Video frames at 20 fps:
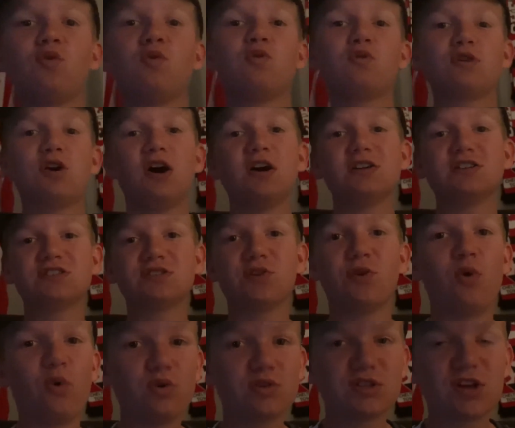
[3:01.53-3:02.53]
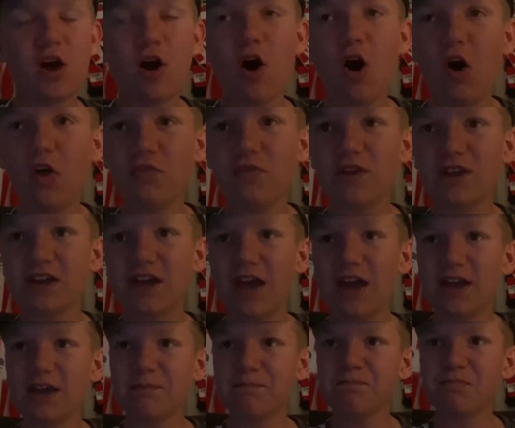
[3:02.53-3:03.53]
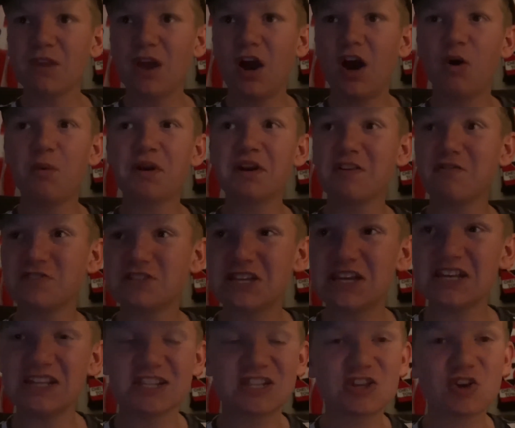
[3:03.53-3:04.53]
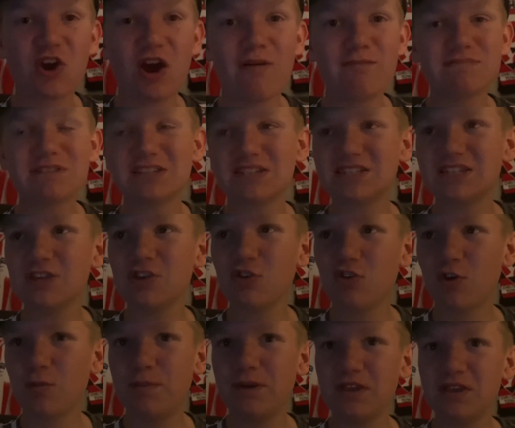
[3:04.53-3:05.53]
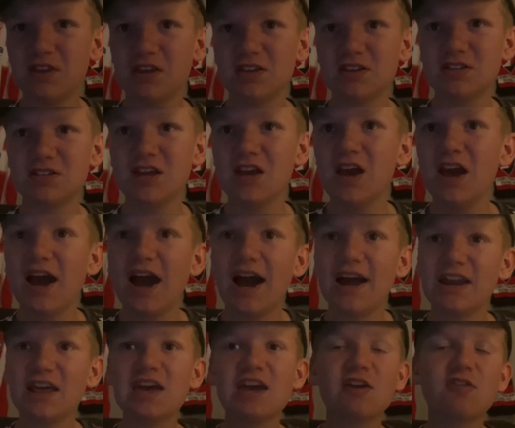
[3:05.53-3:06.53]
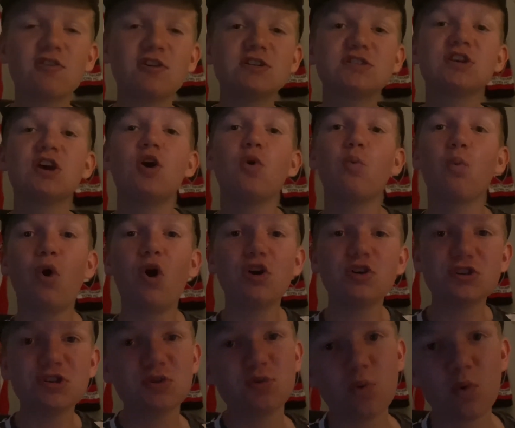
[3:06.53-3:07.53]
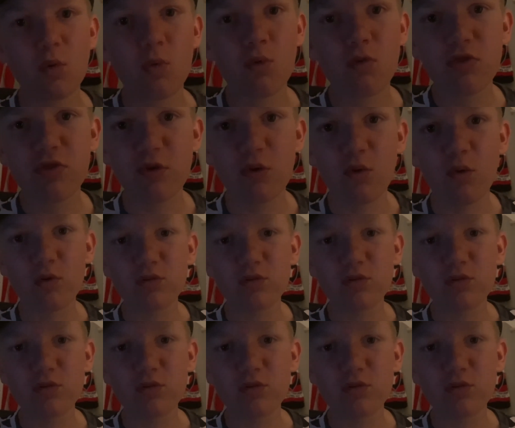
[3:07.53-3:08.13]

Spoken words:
guys' thoughts on the game. I went over to Instagram to see your opinions, and here is what you all thought.